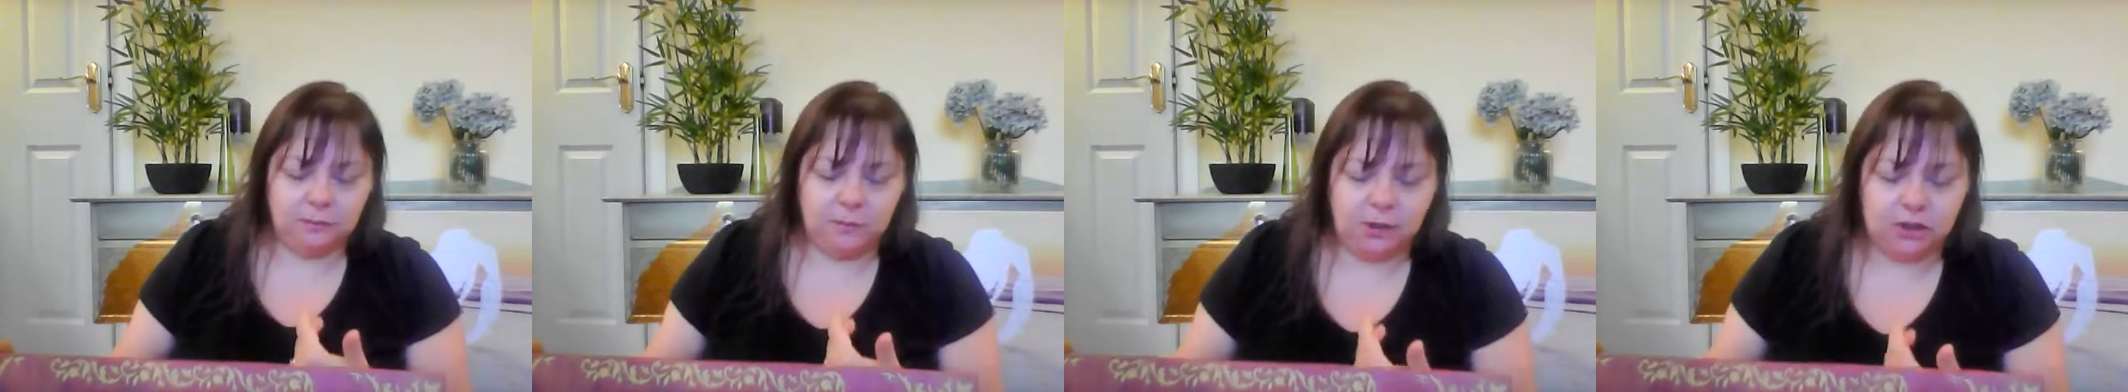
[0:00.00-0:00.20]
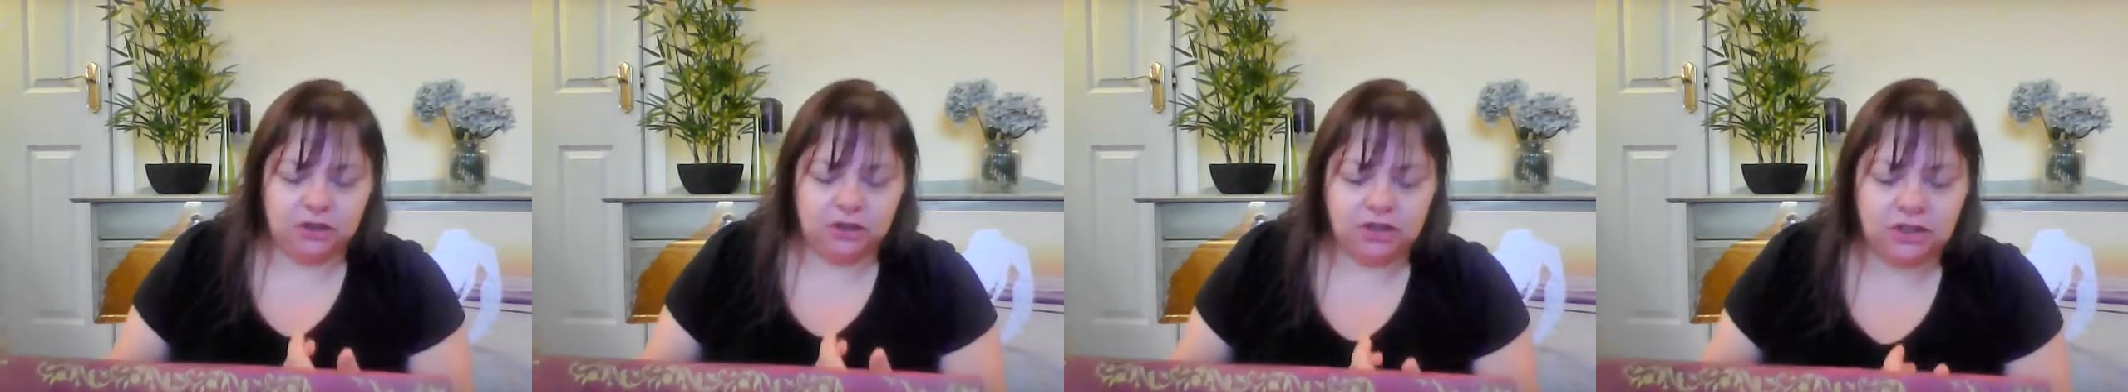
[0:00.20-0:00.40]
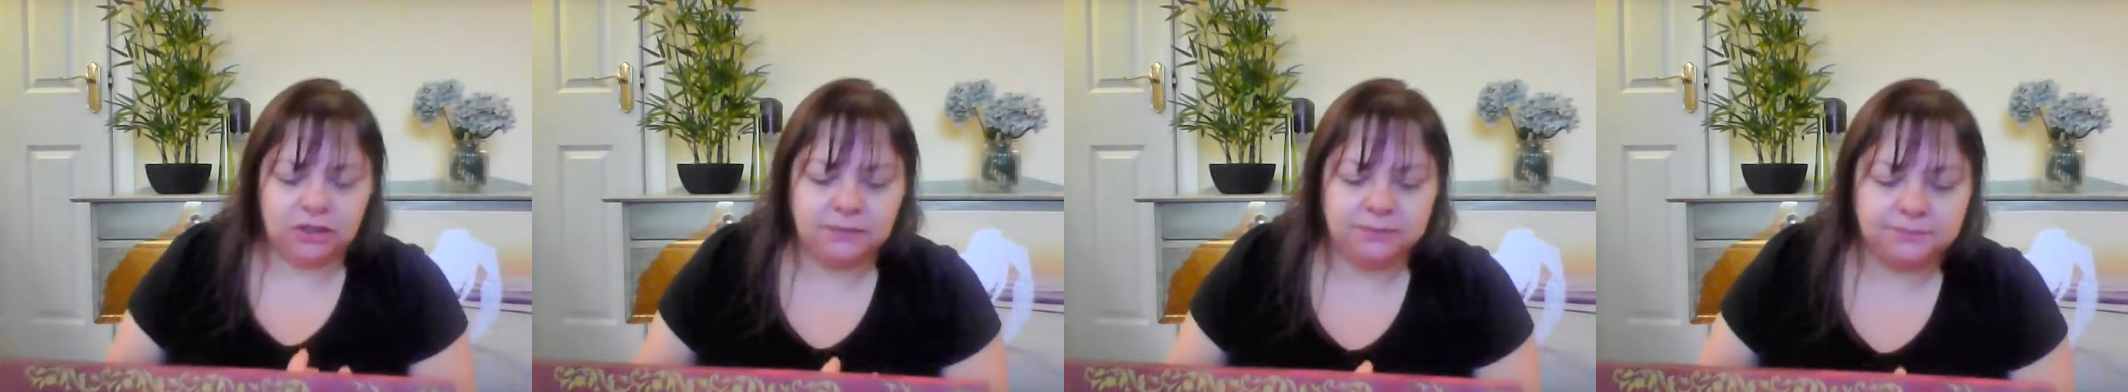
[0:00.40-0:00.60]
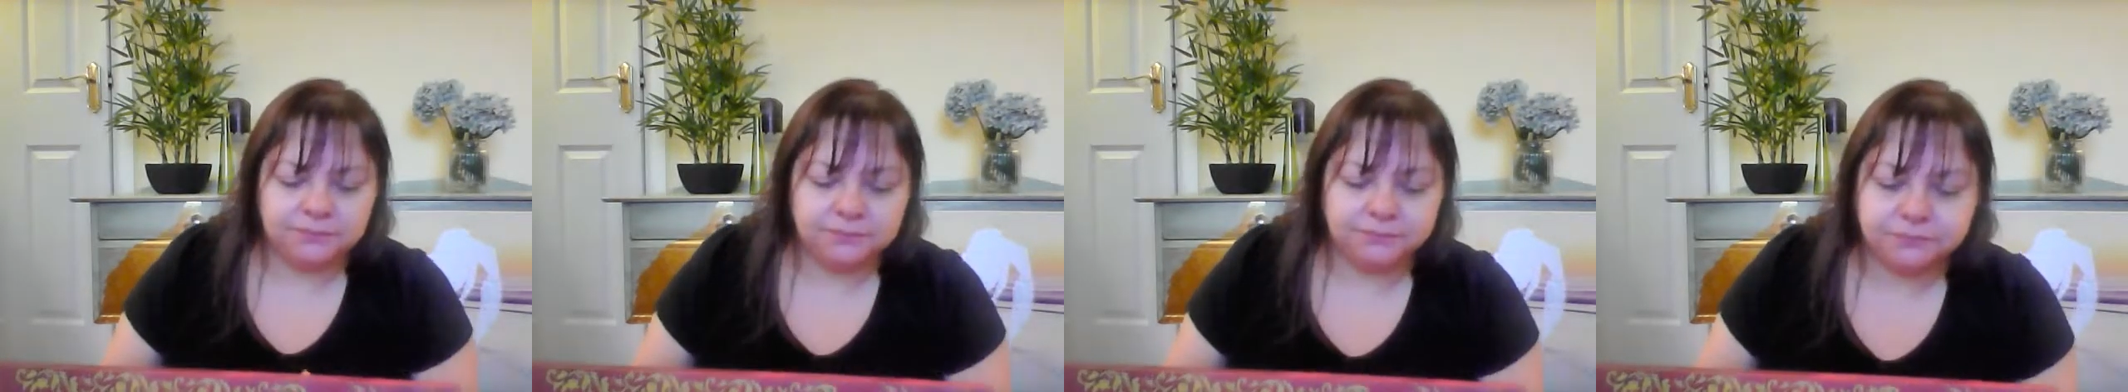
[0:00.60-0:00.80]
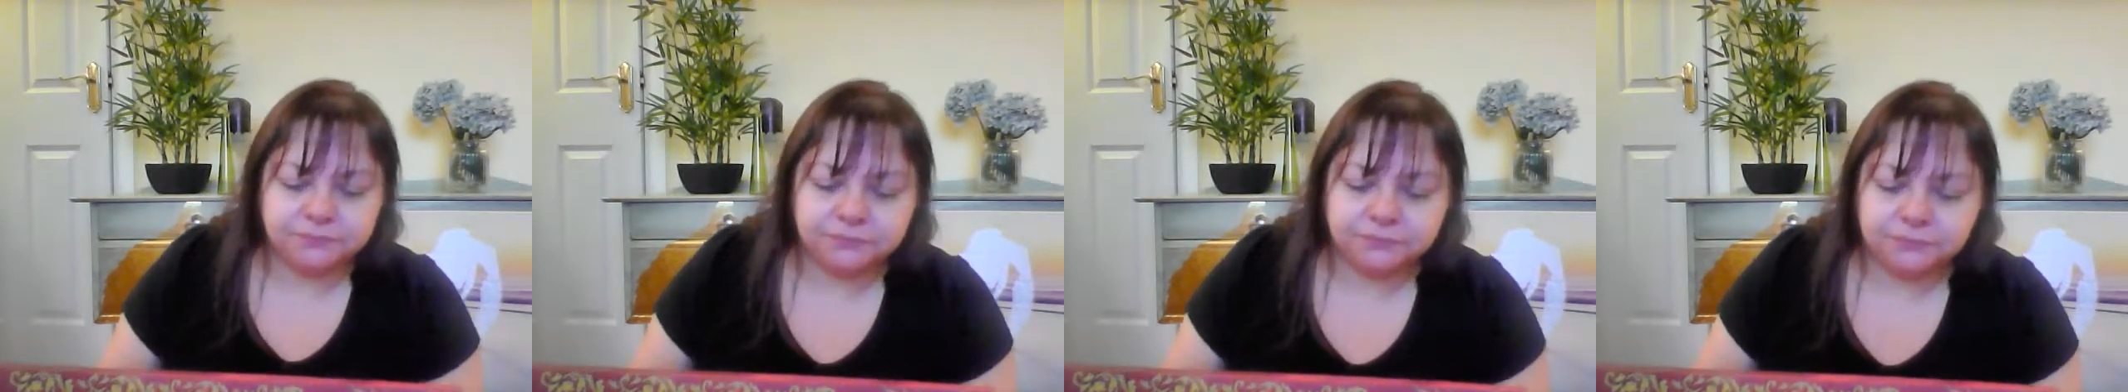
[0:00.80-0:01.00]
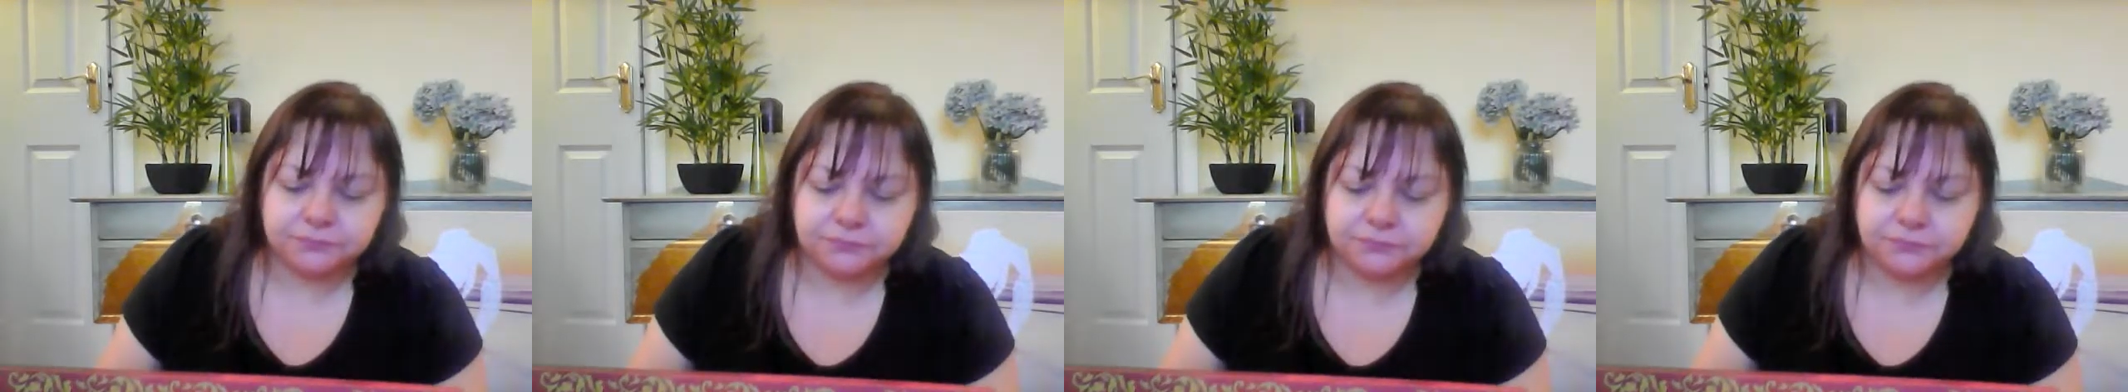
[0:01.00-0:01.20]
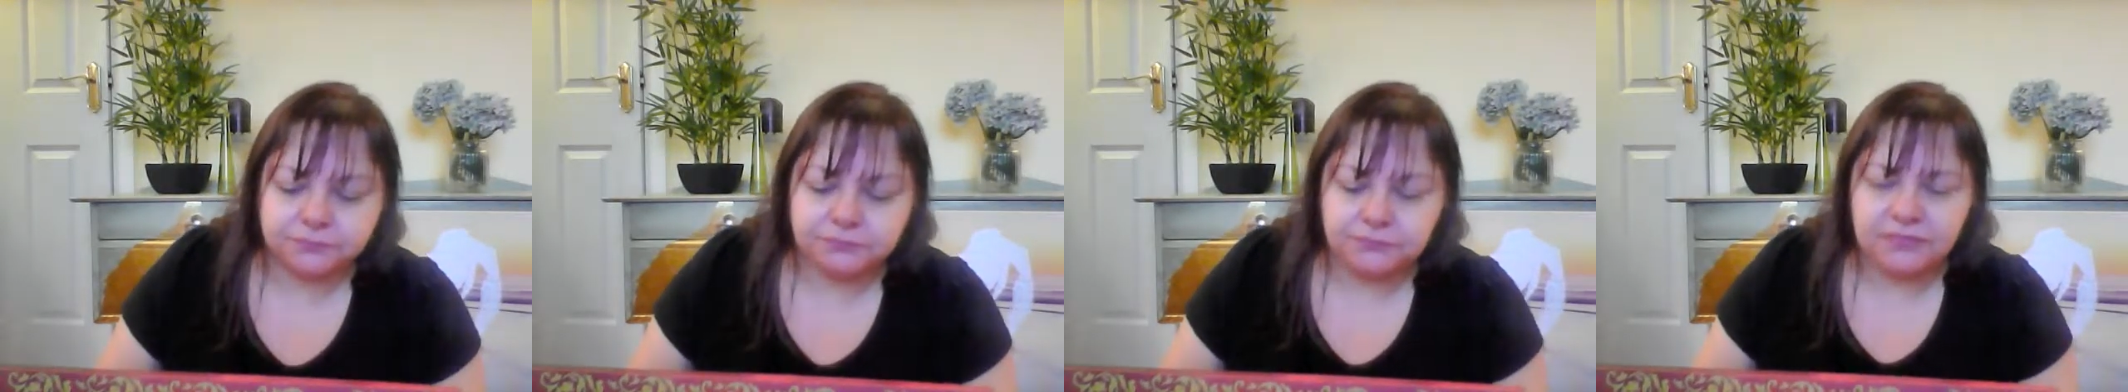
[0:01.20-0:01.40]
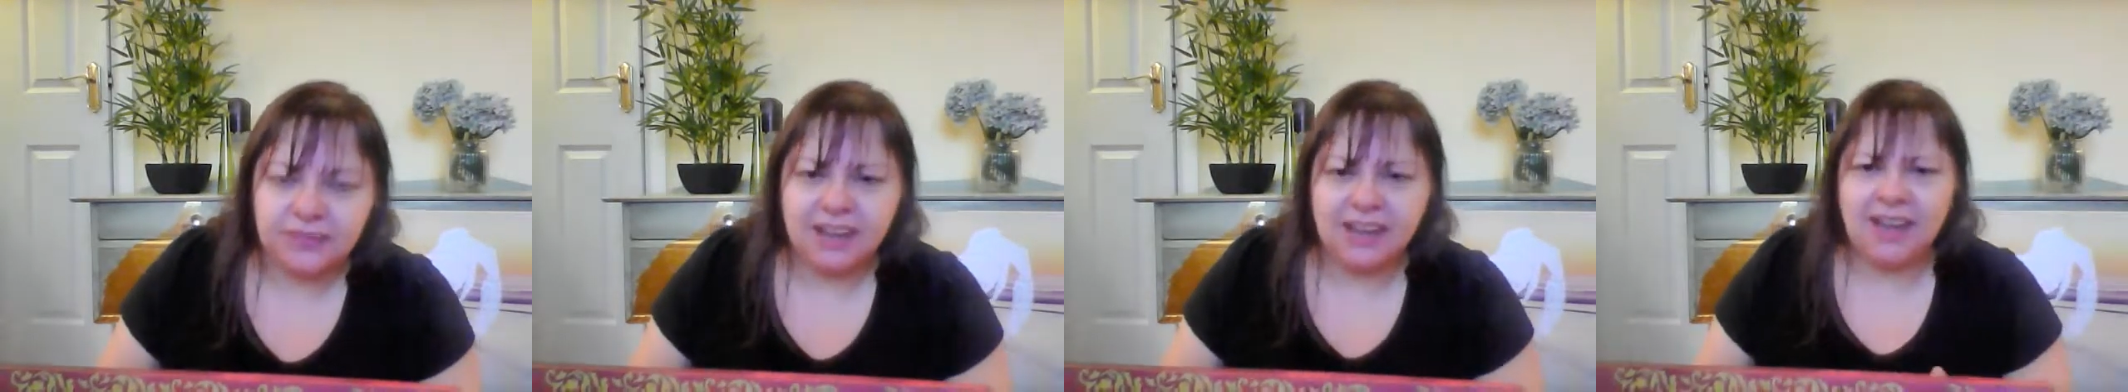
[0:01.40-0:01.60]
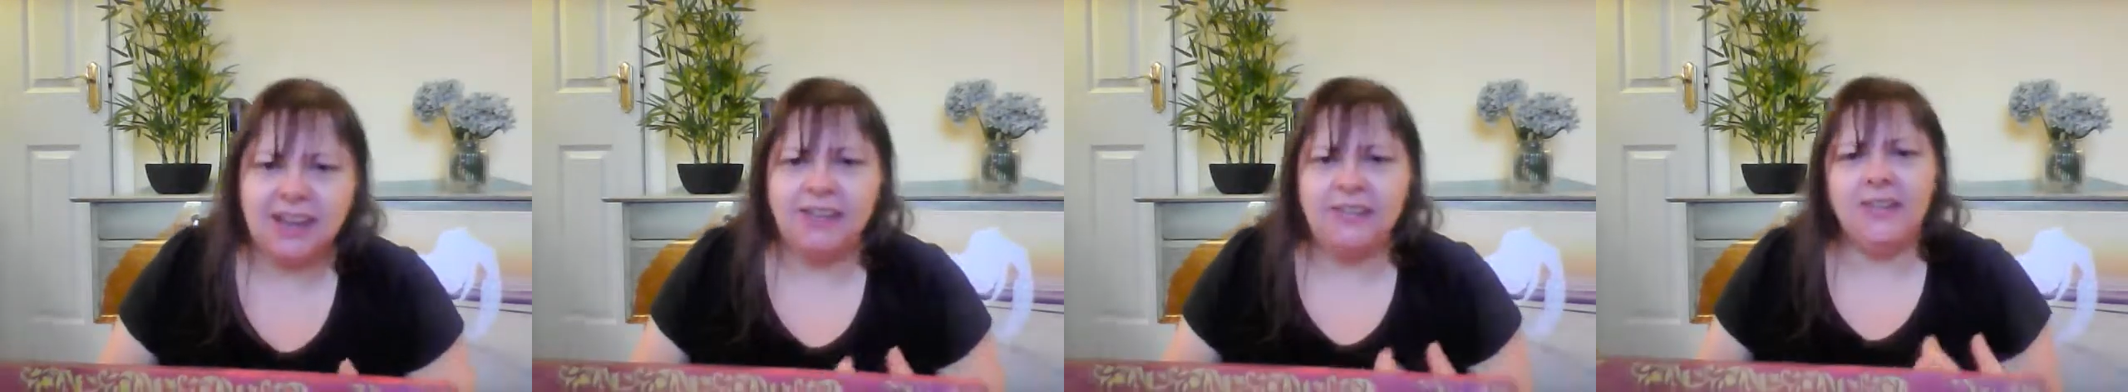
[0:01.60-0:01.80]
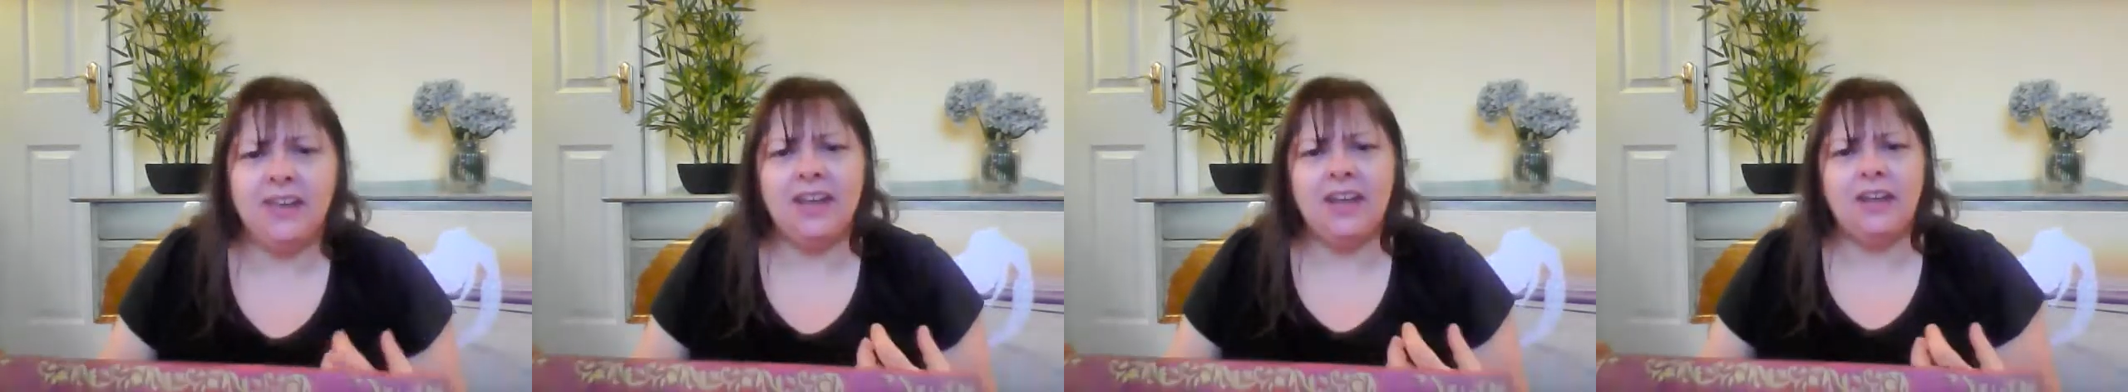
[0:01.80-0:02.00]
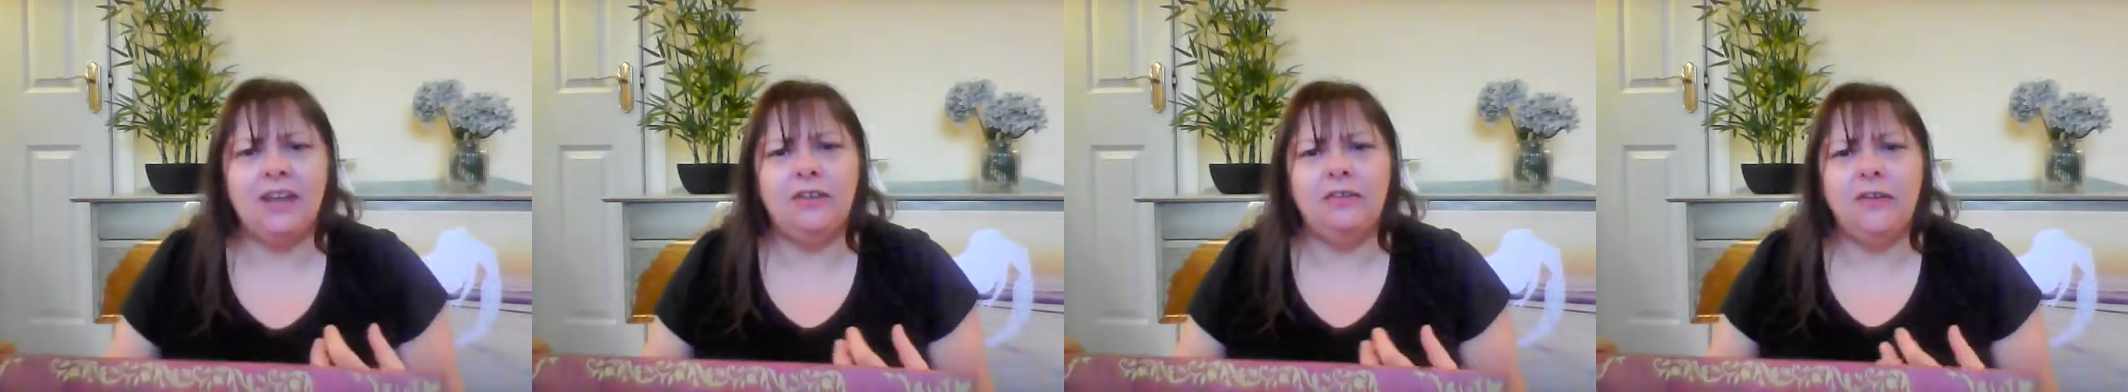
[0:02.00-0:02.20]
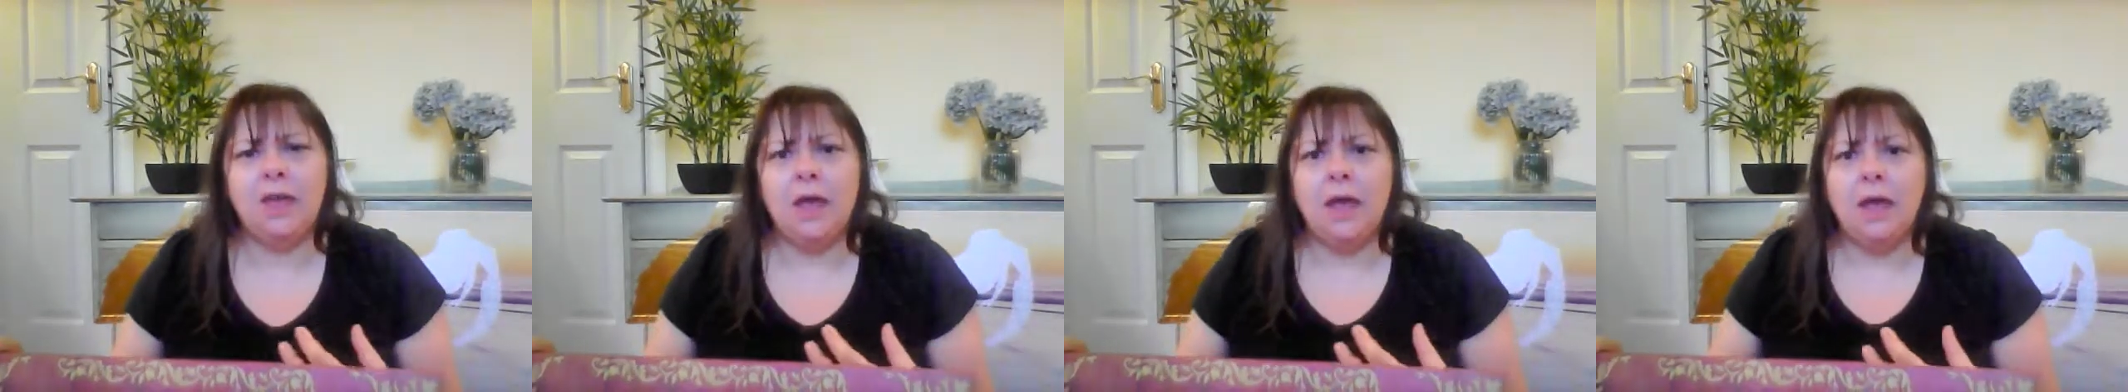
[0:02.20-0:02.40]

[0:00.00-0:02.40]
Persia, I think of